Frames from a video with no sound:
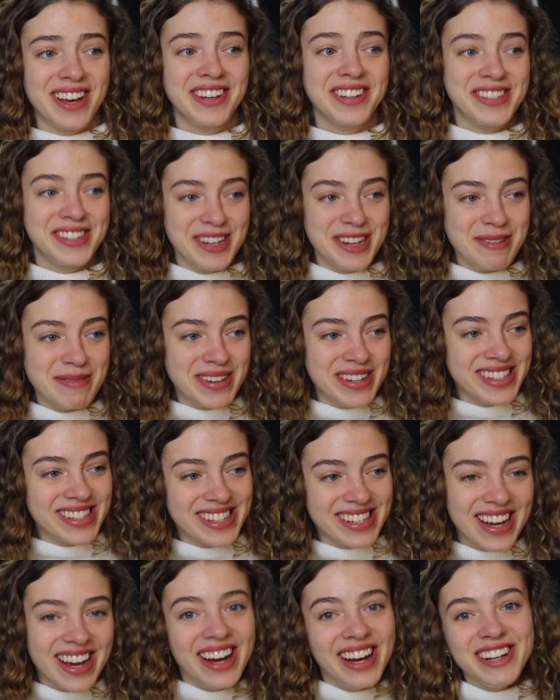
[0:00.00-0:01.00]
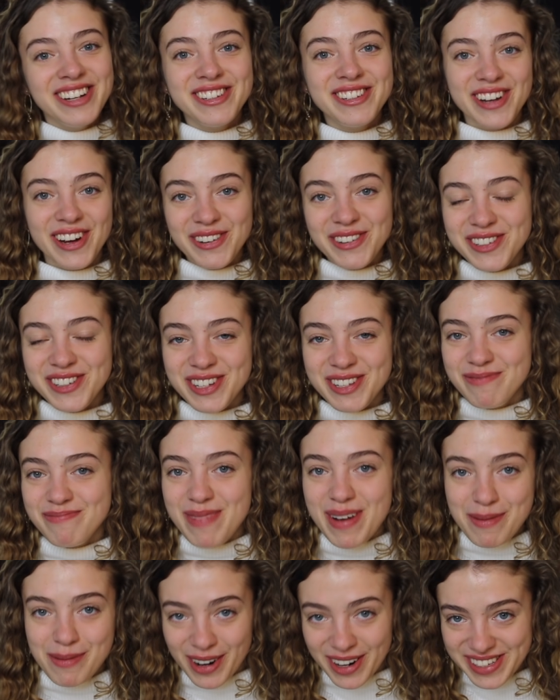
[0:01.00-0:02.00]
us humans don't just
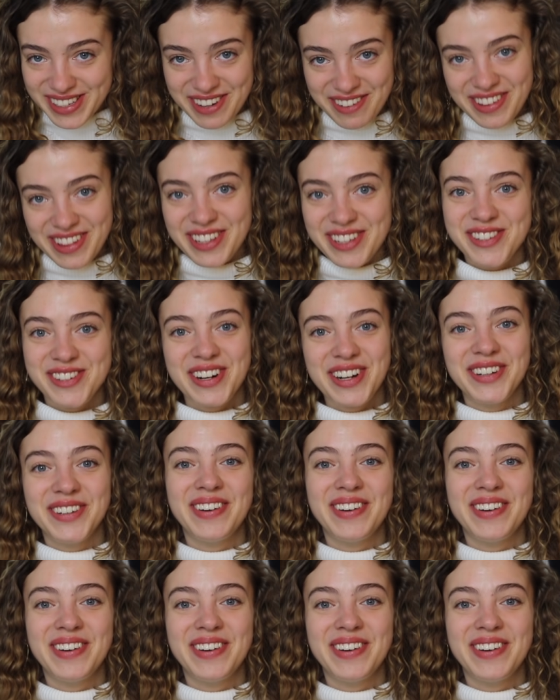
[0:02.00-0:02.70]
memorize everything straight